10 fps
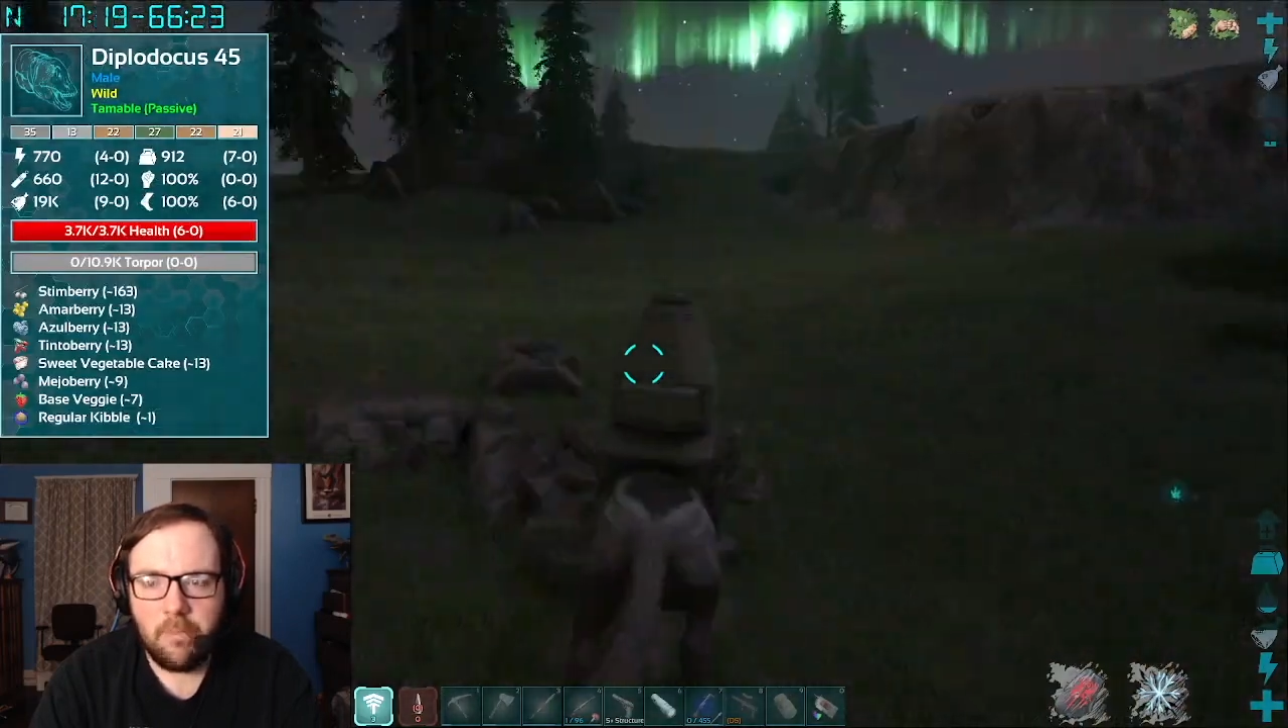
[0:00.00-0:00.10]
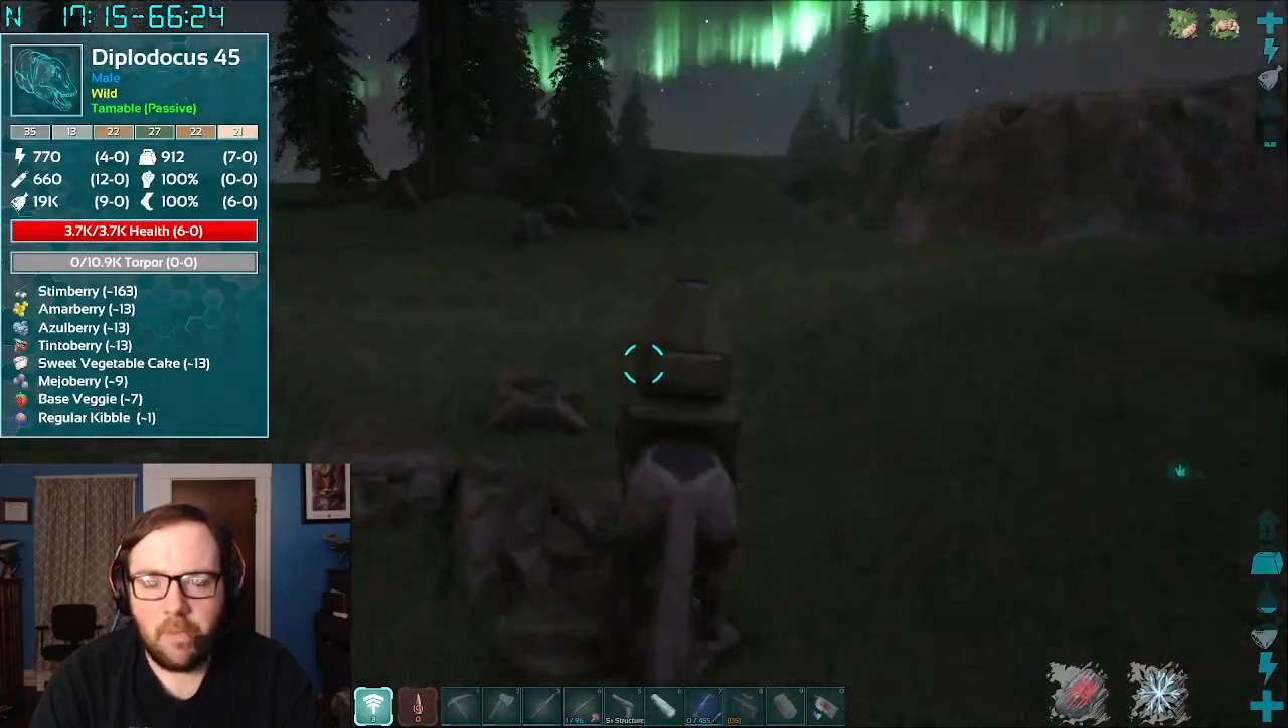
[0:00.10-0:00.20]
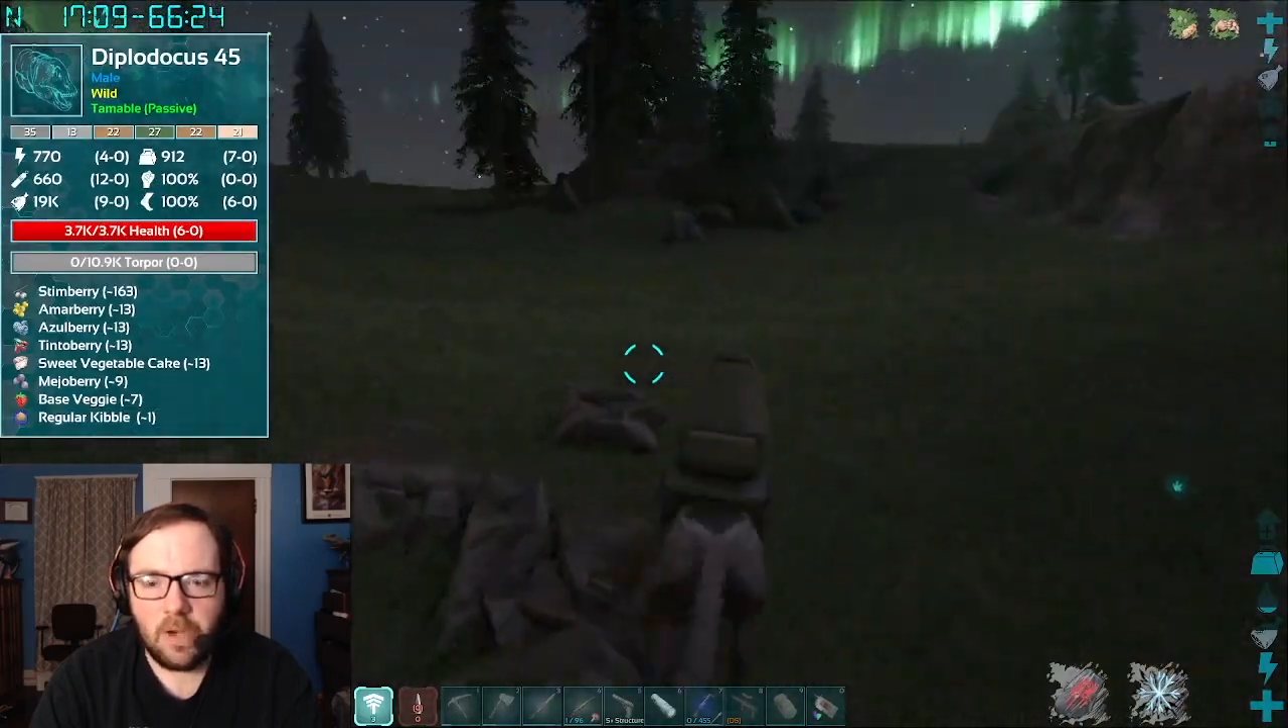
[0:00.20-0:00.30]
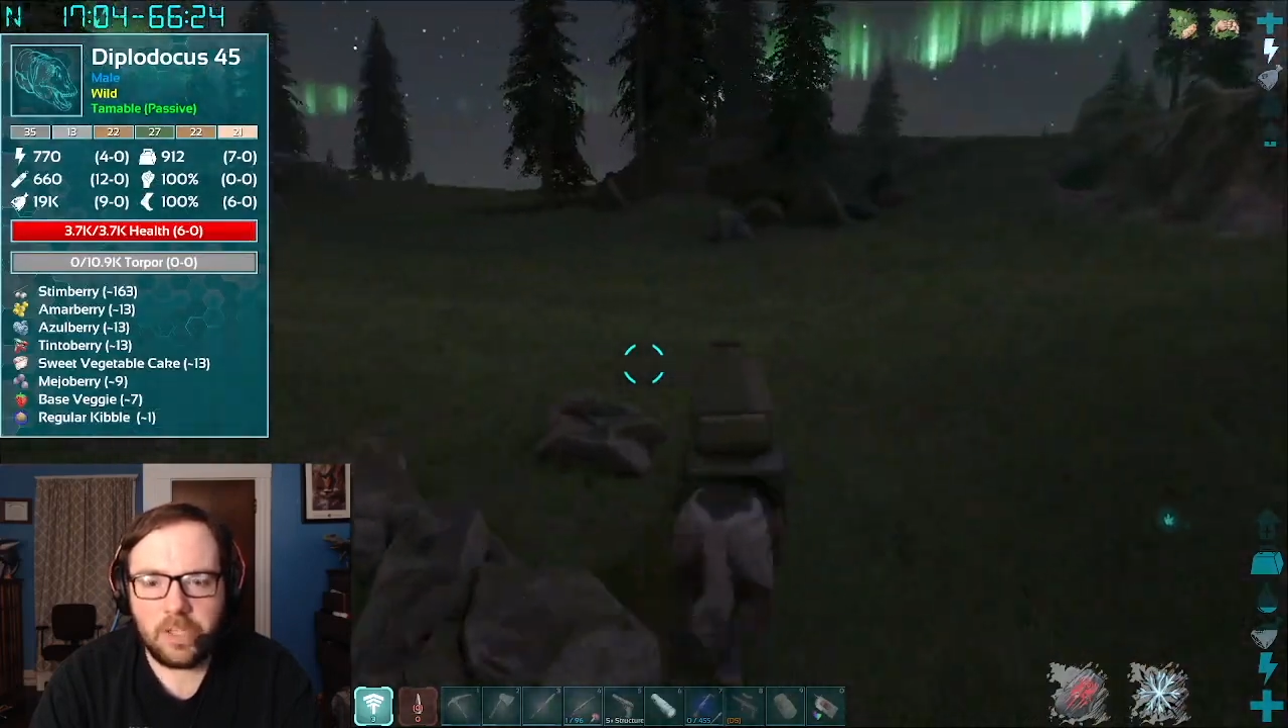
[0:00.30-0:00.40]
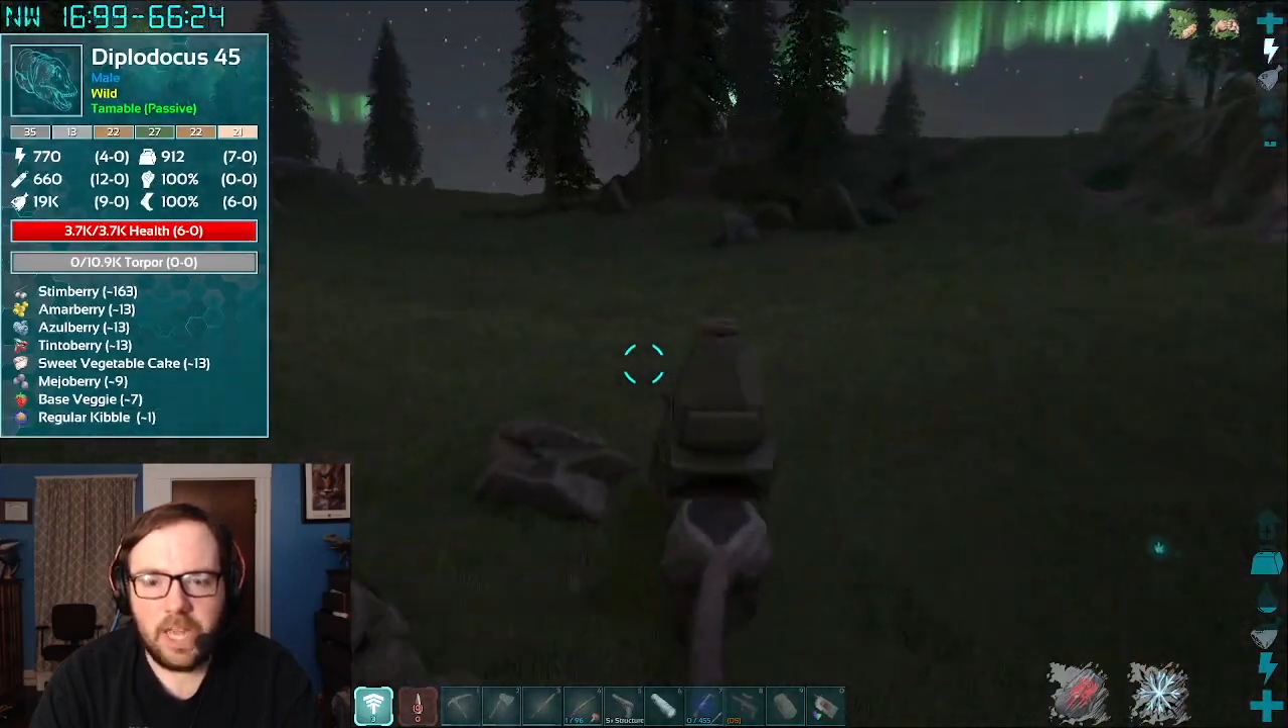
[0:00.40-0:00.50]

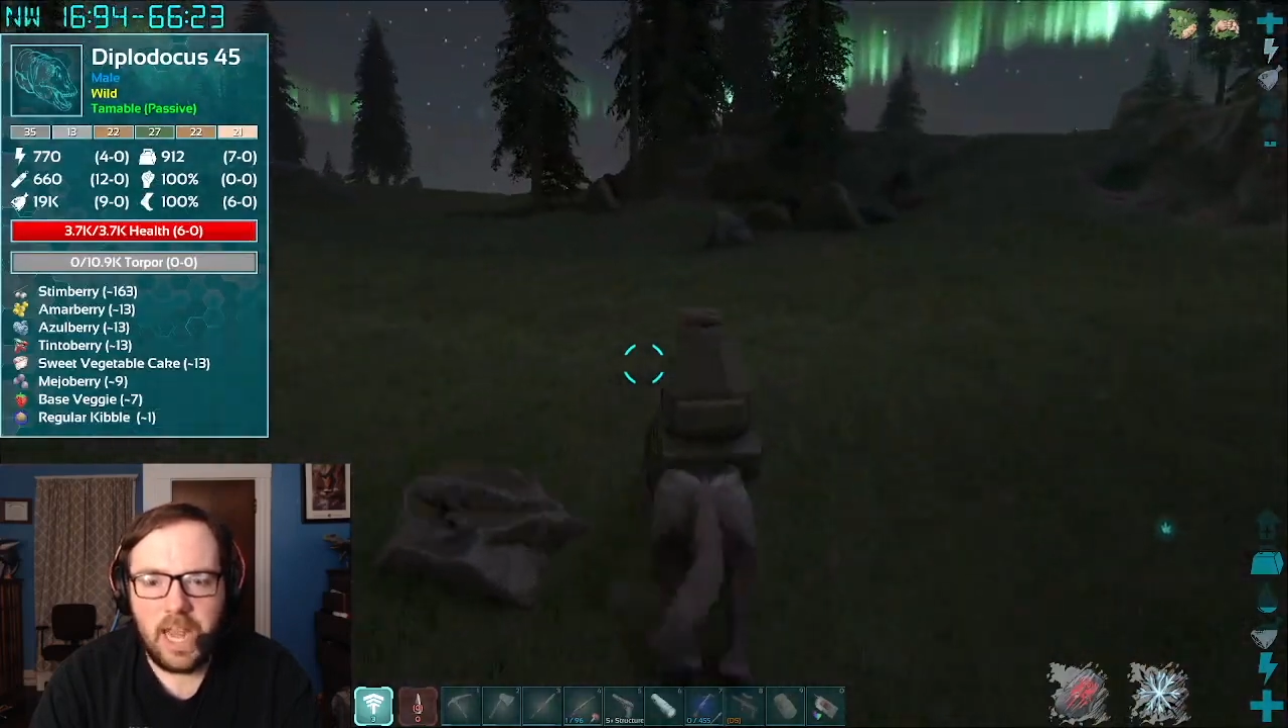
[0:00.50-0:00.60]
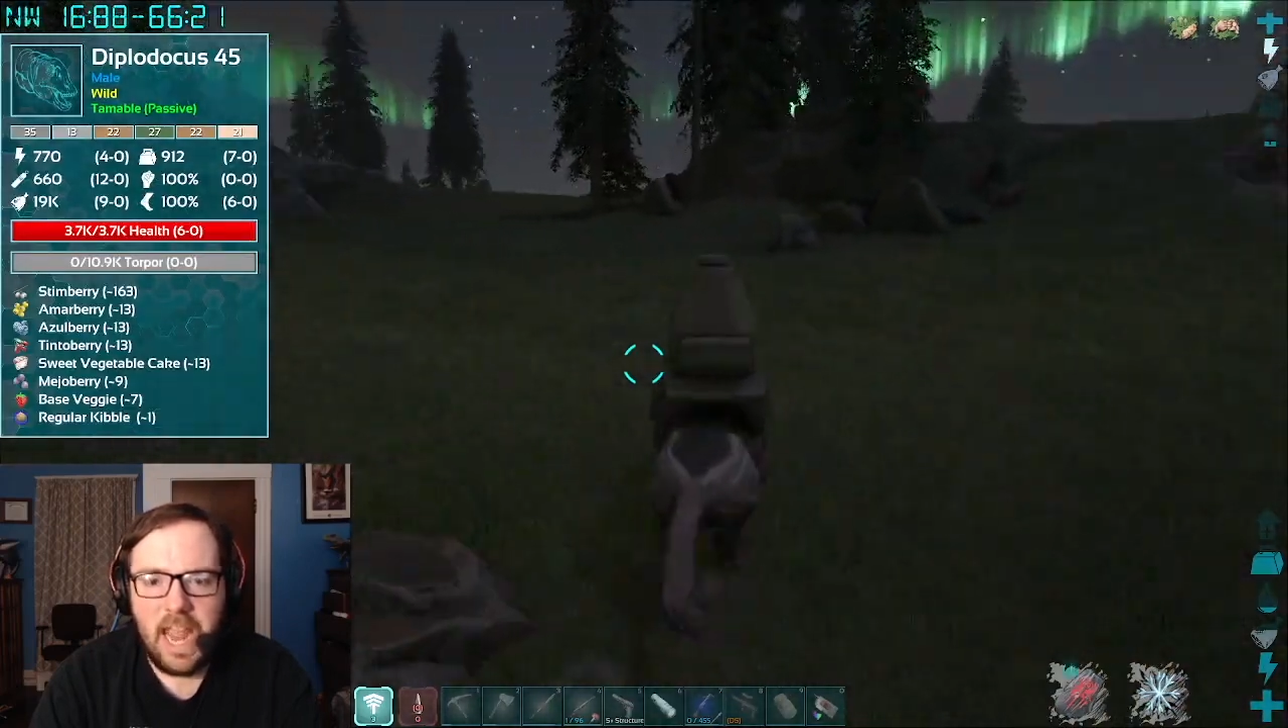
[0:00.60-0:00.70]
bar is gonna